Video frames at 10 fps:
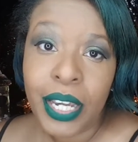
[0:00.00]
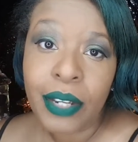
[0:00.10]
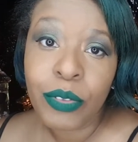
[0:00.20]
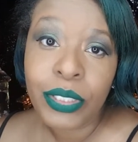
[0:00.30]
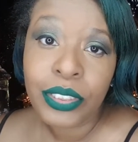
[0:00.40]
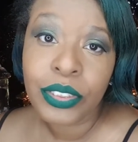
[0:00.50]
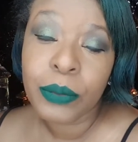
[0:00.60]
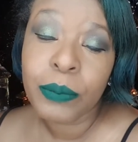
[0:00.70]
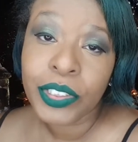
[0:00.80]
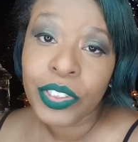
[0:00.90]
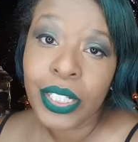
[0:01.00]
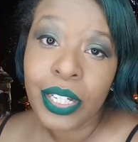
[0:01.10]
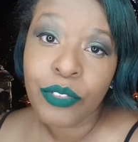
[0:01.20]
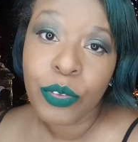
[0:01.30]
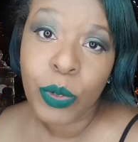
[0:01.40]
I really do appreciate
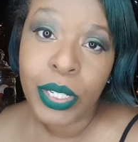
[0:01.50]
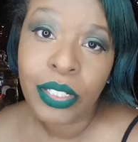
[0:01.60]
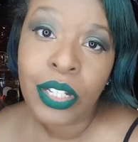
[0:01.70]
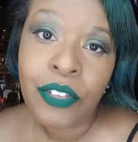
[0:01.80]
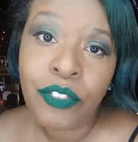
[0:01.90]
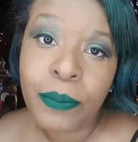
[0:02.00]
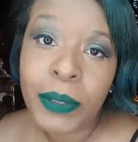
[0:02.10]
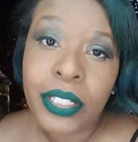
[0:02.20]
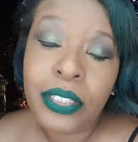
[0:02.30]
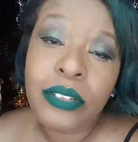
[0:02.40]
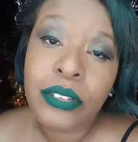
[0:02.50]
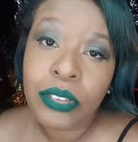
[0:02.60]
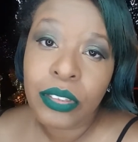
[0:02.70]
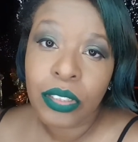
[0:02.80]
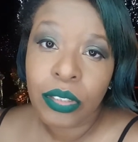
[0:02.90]
everyone for being,
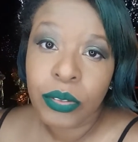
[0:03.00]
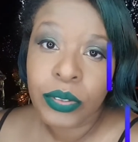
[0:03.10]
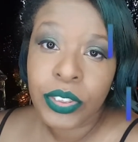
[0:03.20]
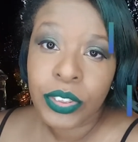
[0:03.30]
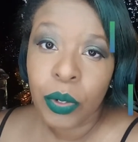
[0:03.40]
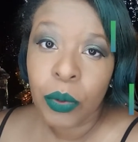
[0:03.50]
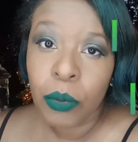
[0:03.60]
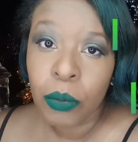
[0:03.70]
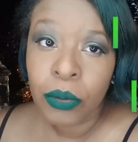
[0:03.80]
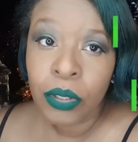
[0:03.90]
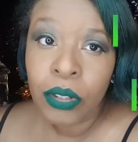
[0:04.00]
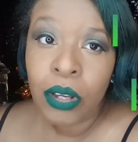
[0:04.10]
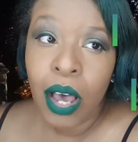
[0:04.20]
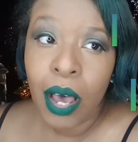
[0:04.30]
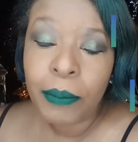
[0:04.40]
you know, so
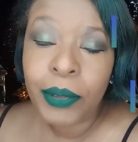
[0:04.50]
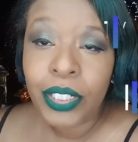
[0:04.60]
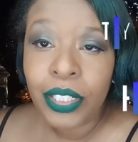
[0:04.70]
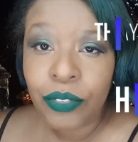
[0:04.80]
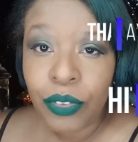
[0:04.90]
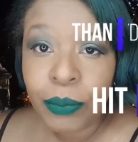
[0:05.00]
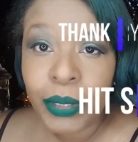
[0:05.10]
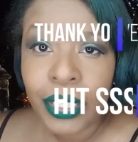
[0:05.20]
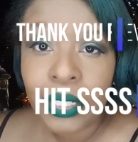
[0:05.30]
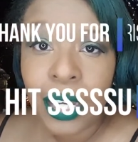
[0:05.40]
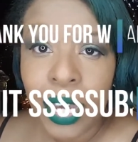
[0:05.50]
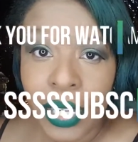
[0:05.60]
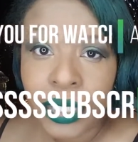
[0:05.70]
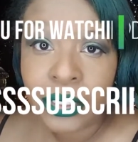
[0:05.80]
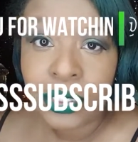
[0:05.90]
unbelievably kind